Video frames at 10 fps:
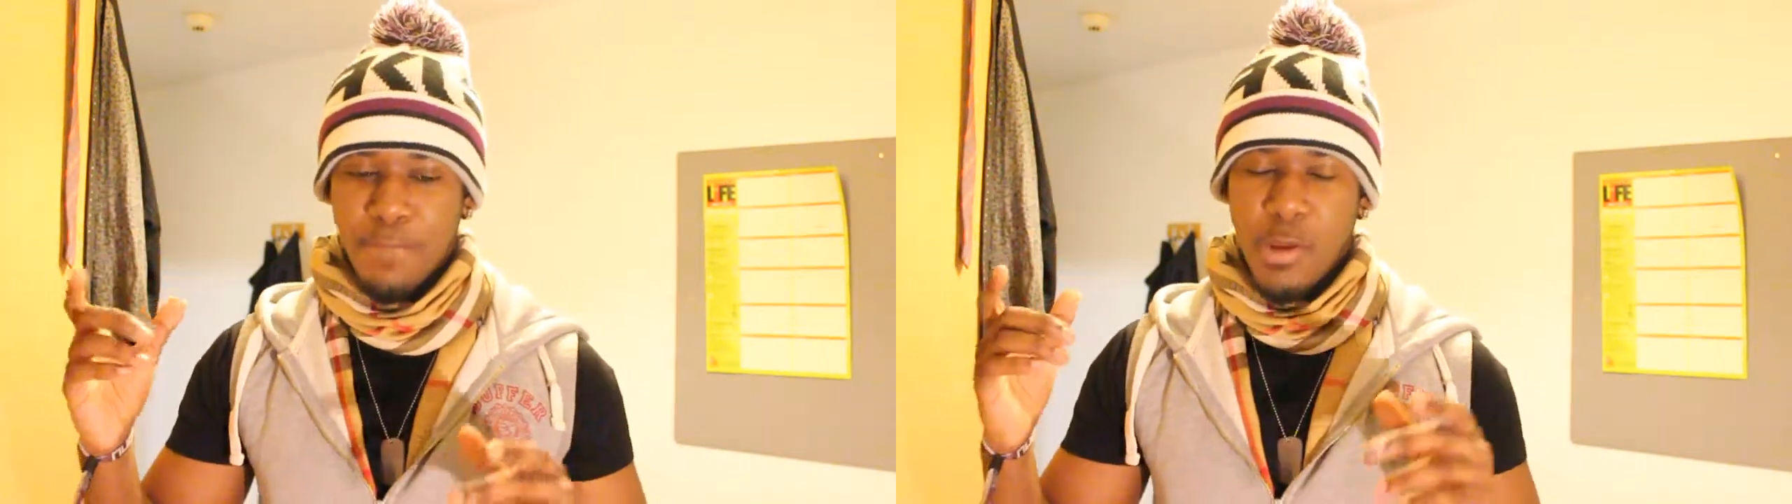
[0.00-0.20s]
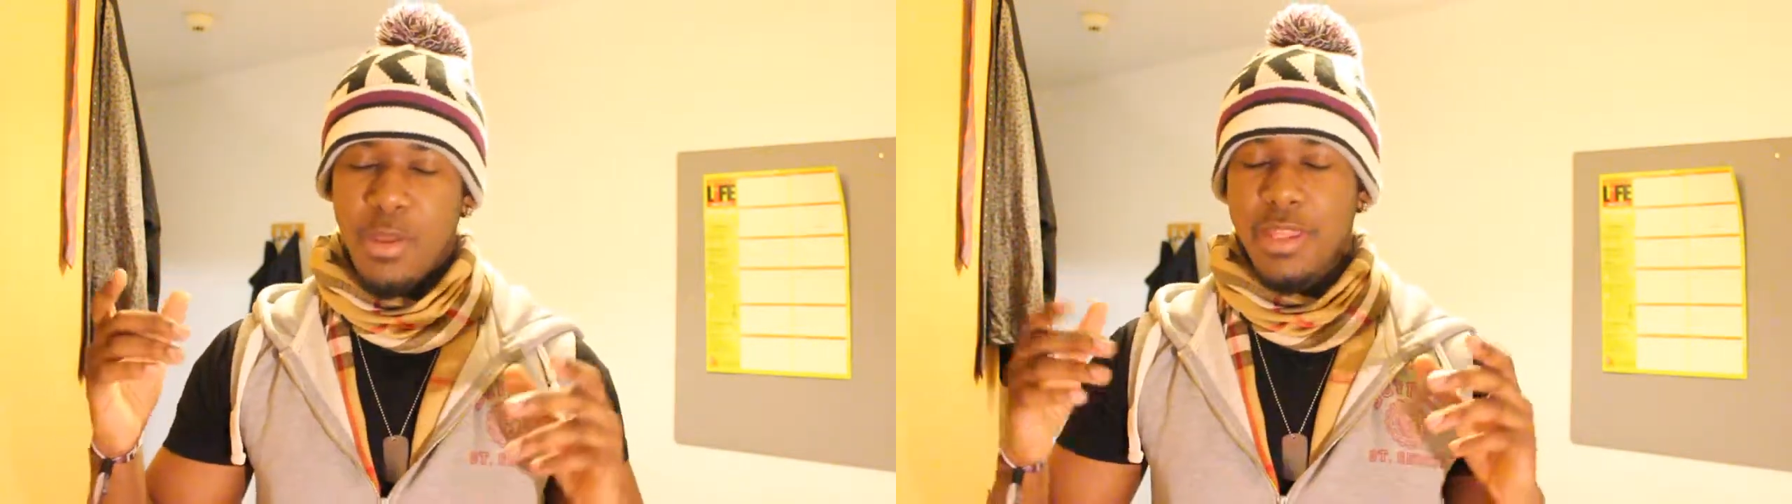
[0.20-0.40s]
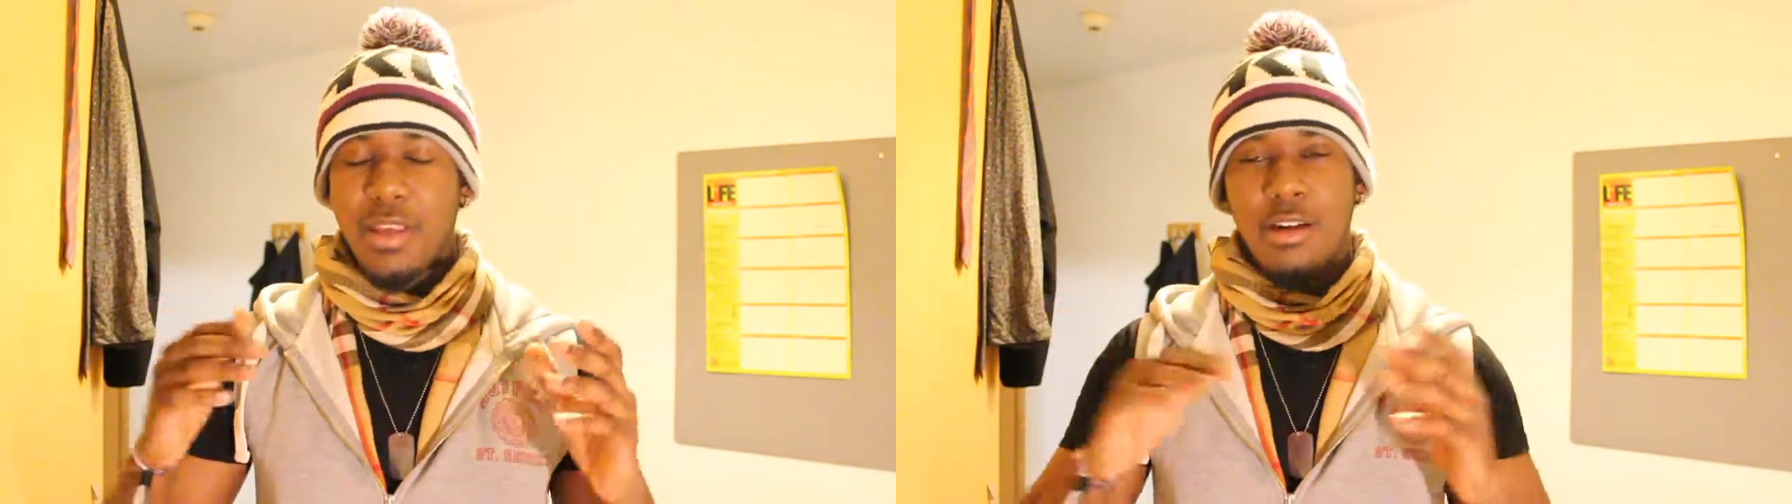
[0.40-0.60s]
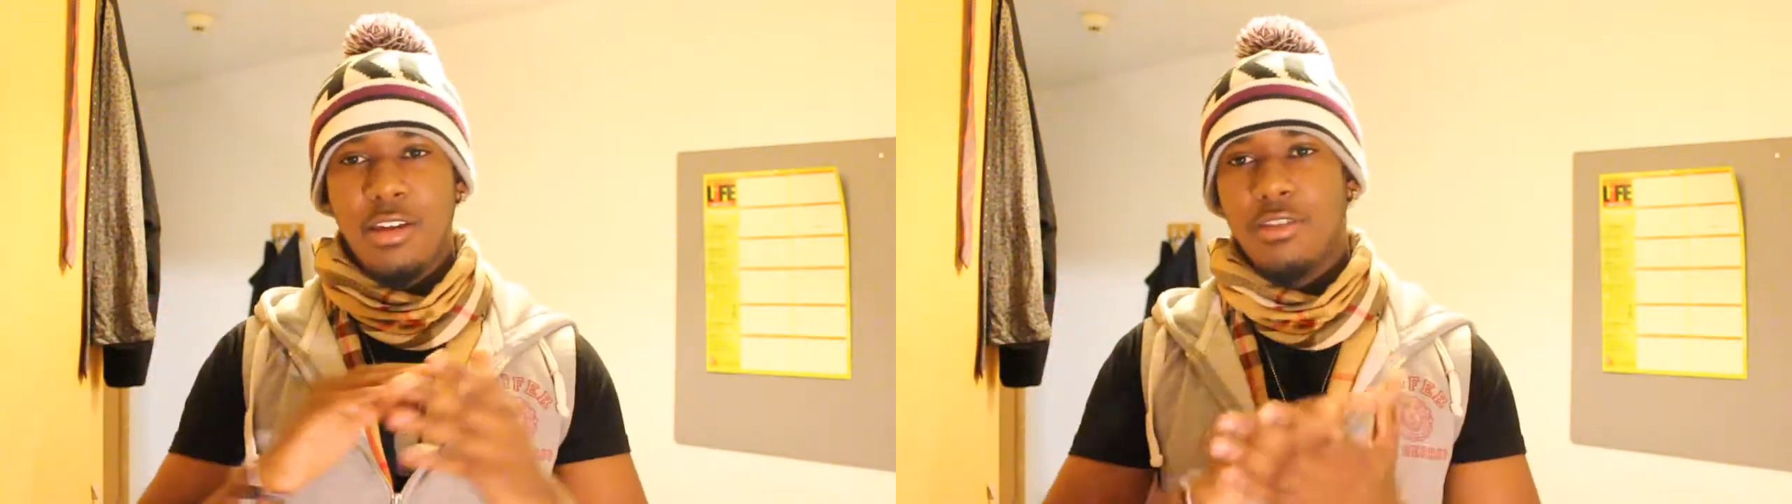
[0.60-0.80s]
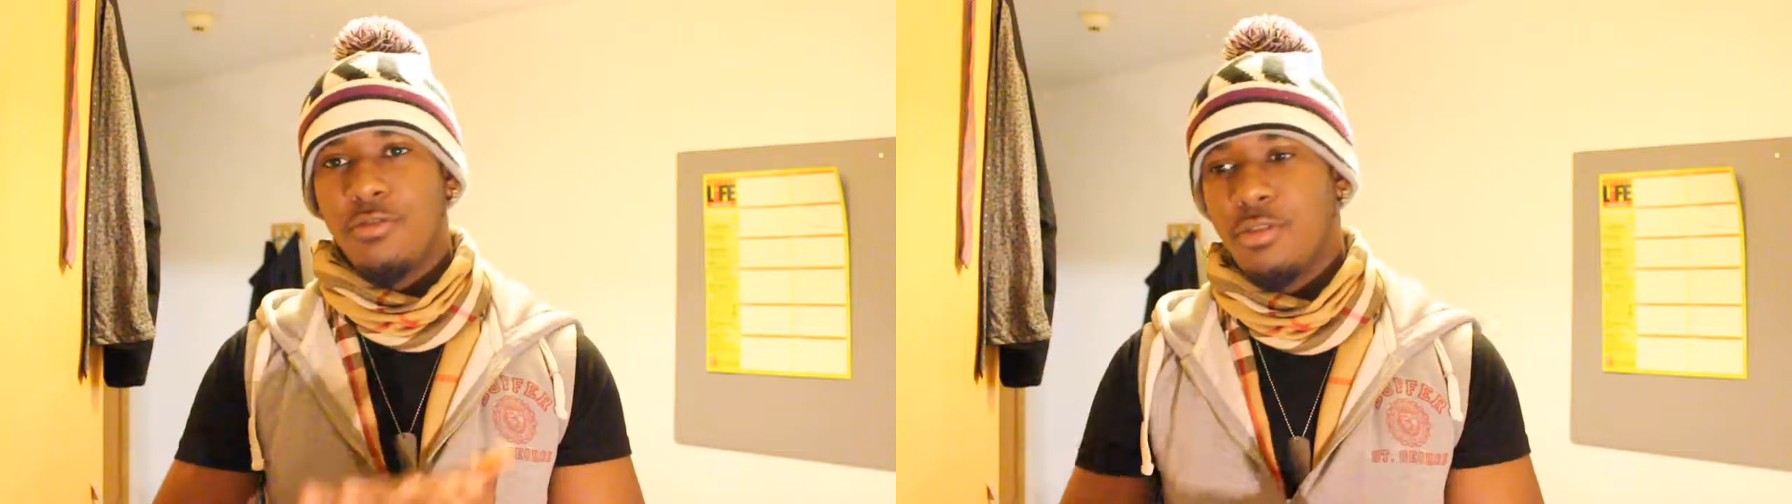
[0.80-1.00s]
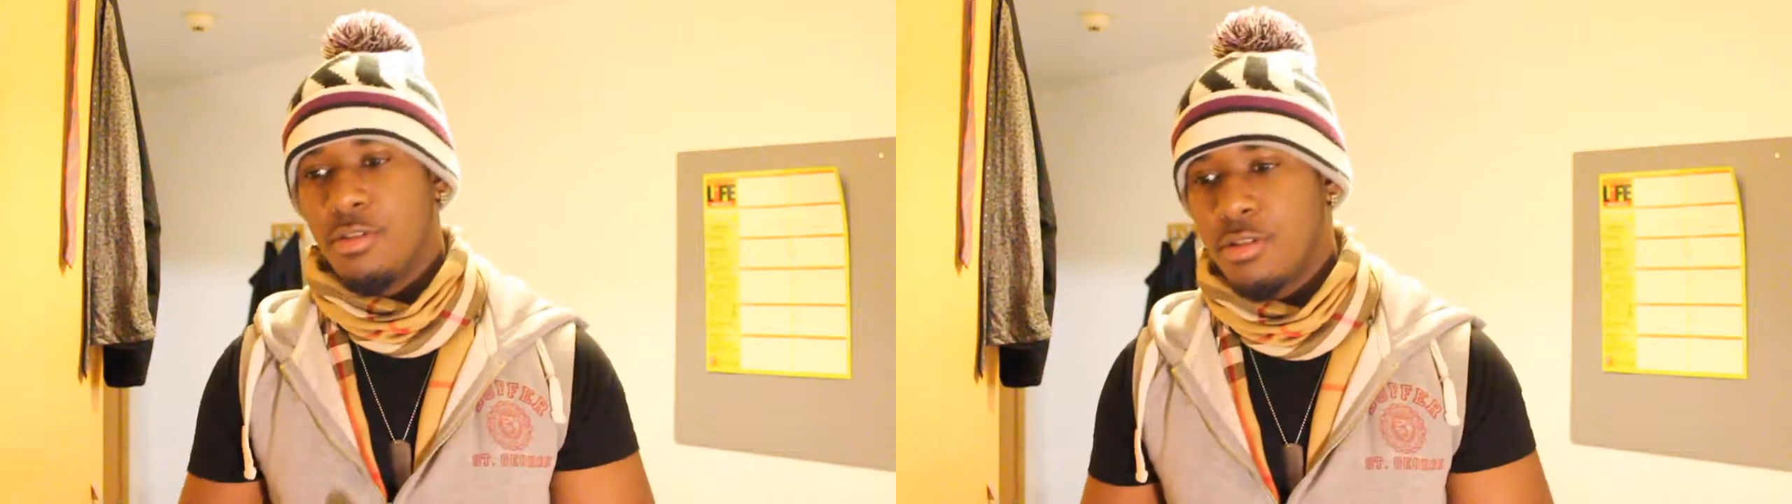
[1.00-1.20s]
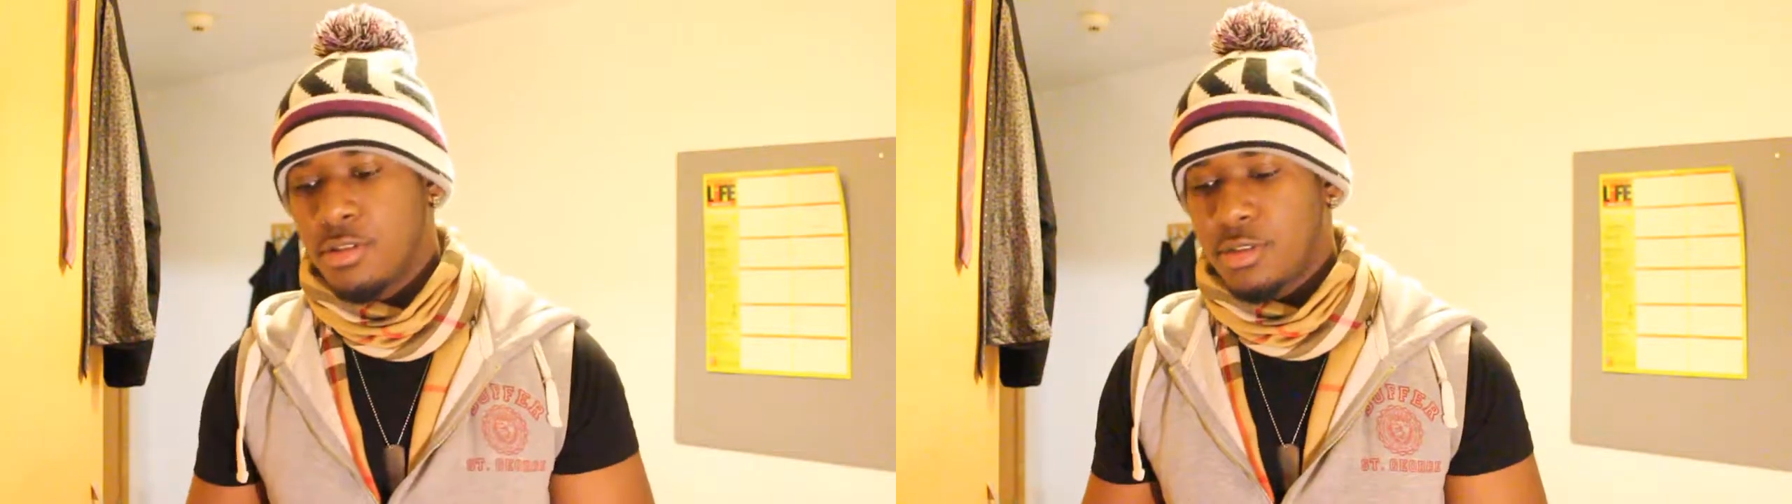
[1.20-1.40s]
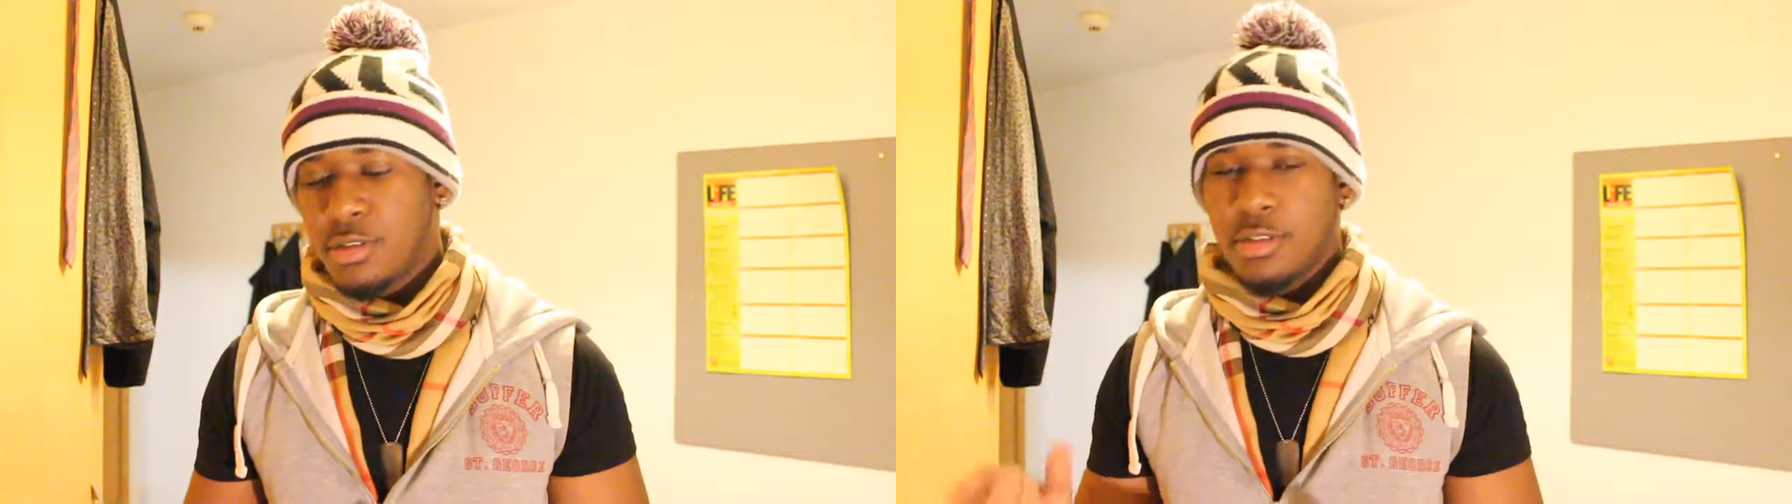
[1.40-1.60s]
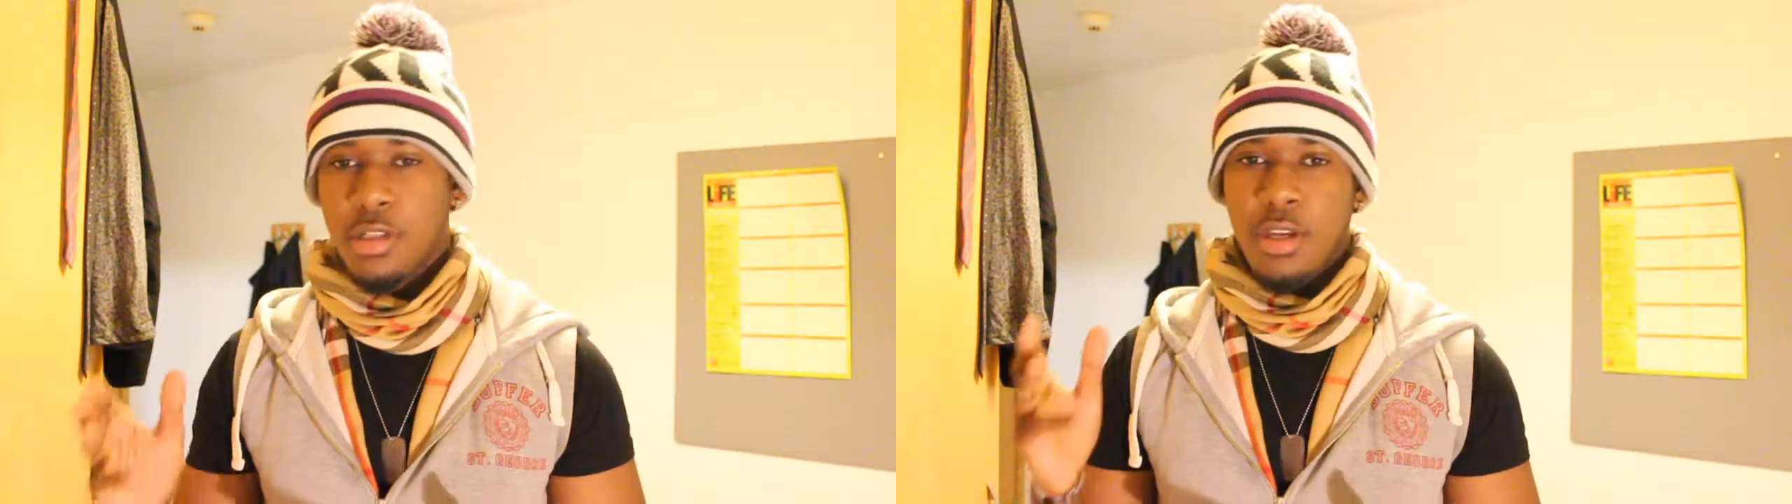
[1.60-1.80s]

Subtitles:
where they tell you the rules,